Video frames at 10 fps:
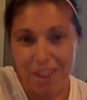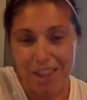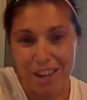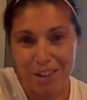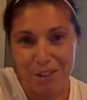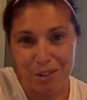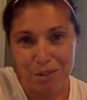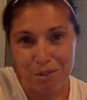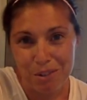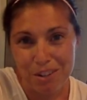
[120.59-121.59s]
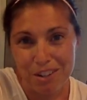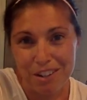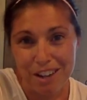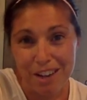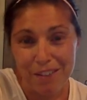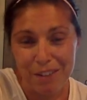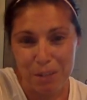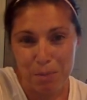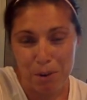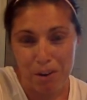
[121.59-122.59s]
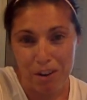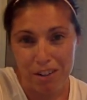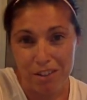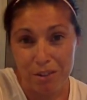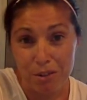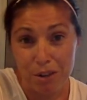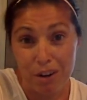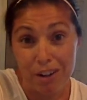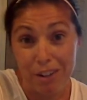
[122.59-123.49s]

then you have experienced or are